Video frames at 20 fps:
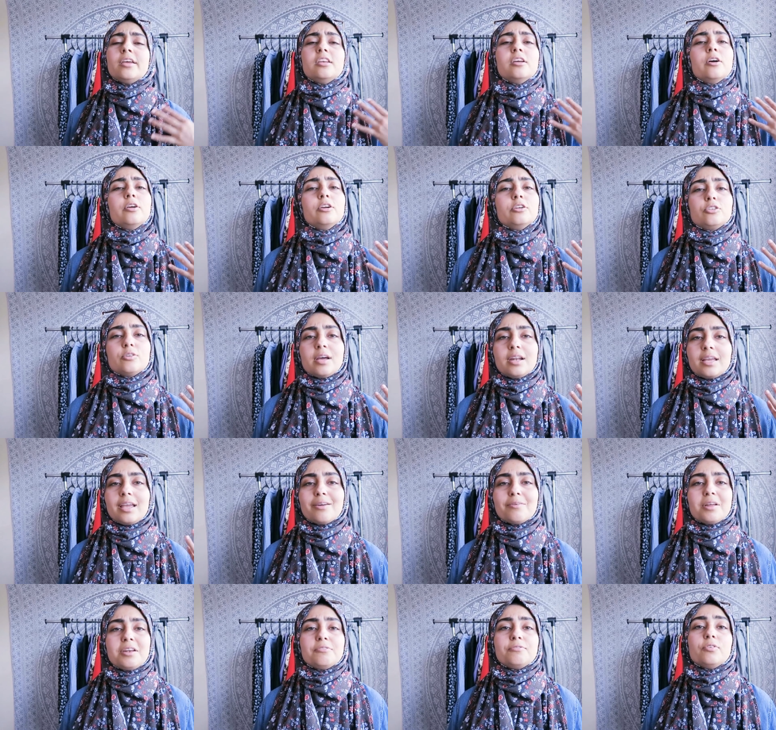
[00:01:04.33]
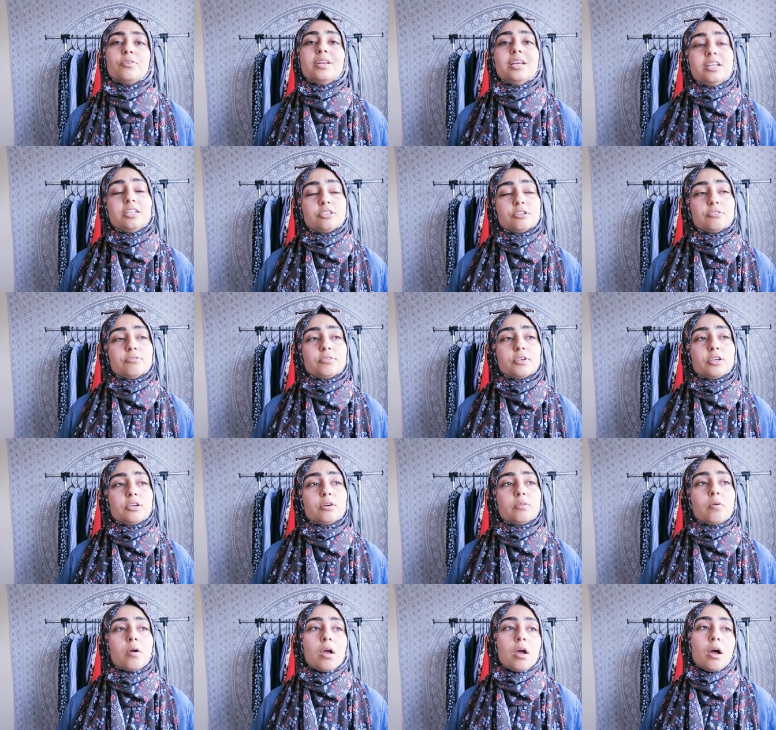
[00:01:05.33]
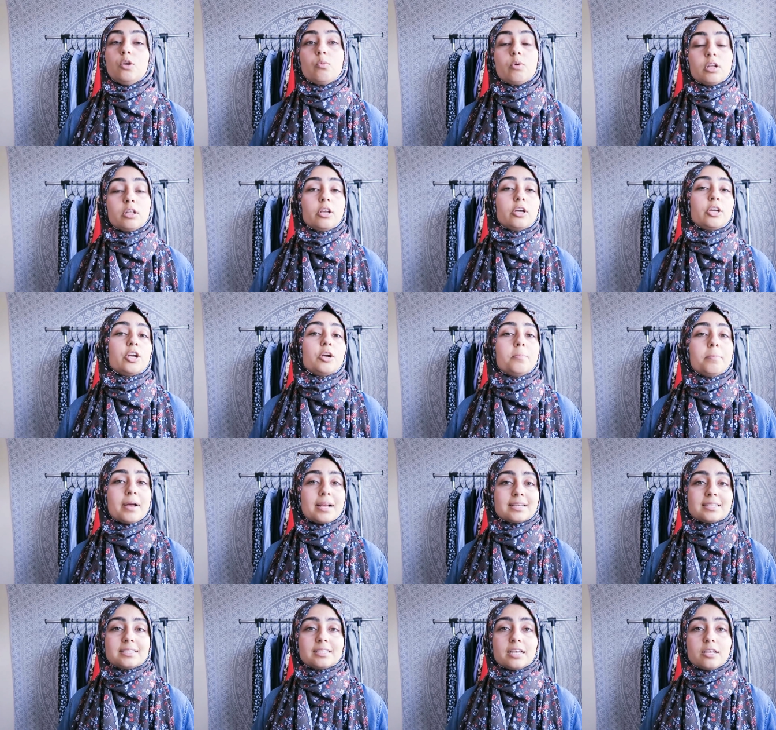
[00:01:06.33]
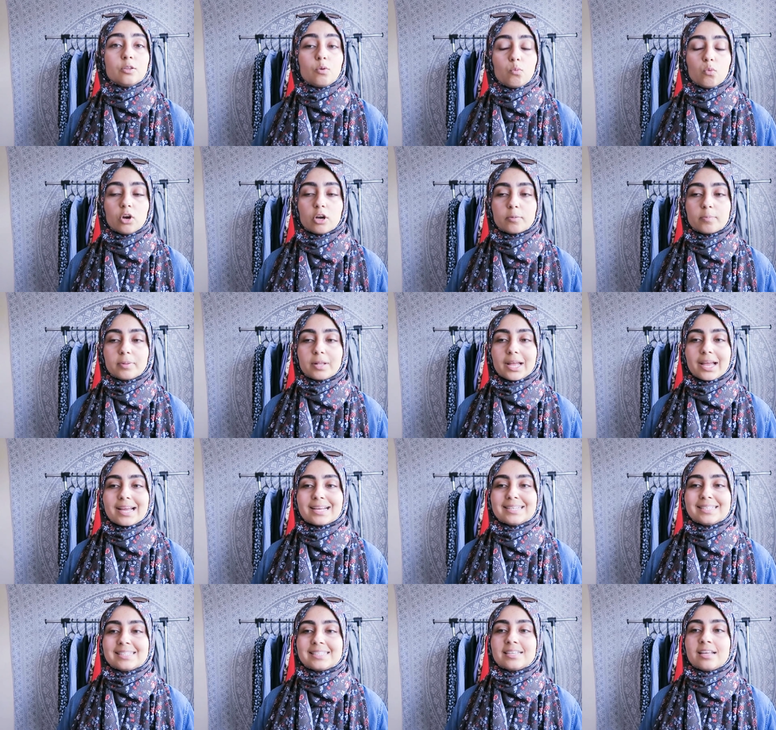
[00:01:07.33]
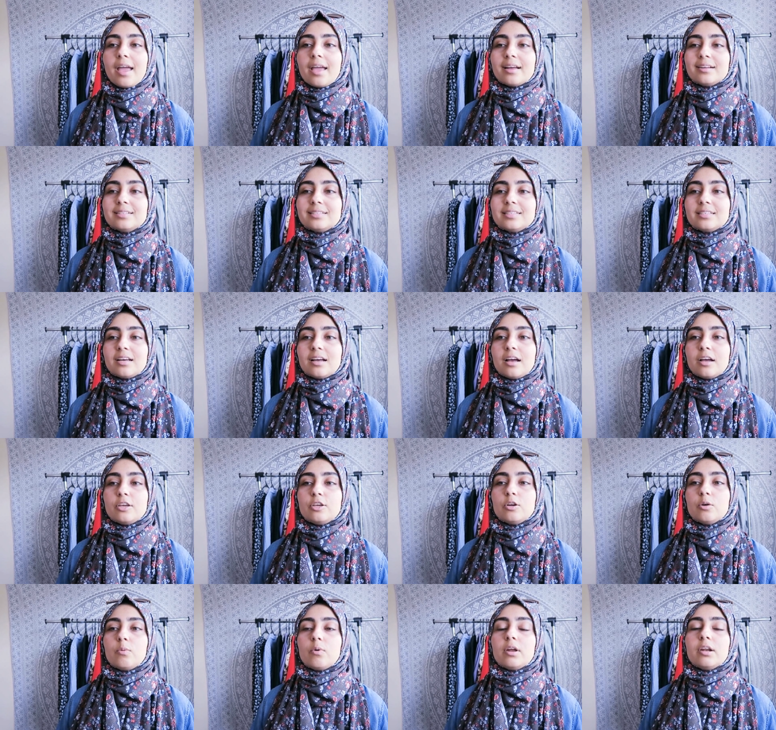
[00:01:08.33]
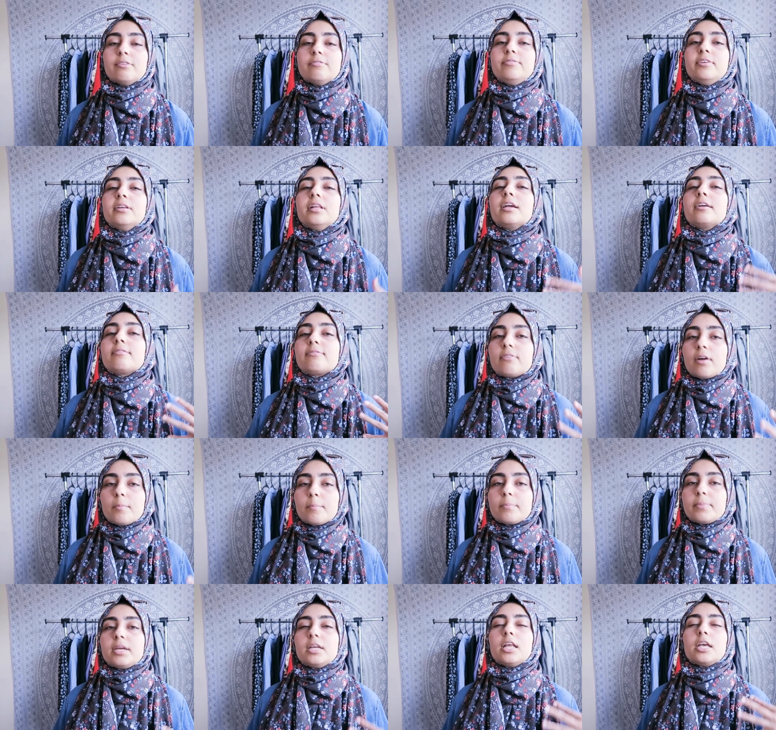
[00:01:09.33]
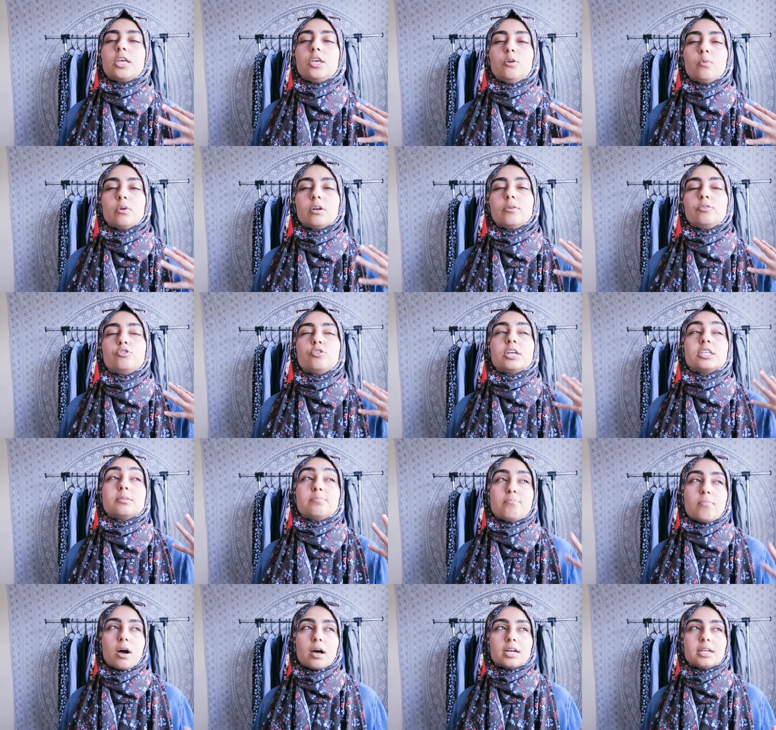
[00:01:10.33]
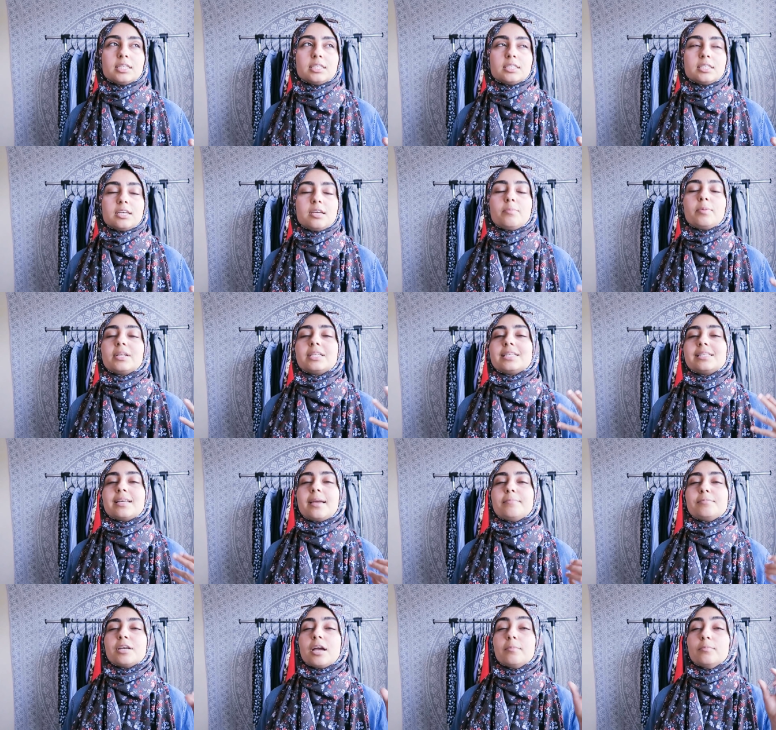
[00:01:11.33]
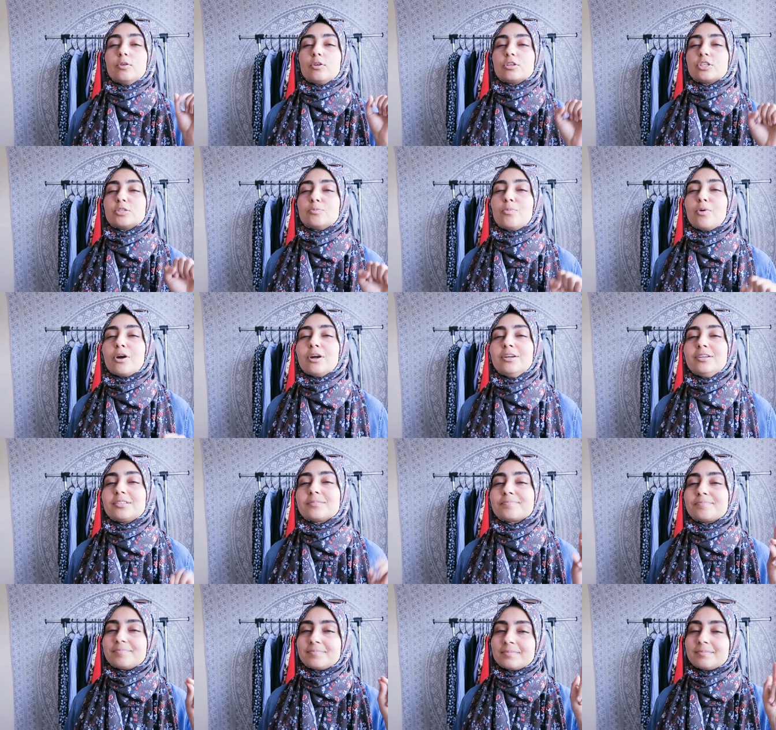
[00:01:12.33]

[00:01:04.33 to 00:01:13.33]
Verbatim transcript: you know, you're trying to get ready for an interview, you want to look your best in the workplace, and you don't want to feel like frumpy, like you want to dress modestly but at the same time look smart,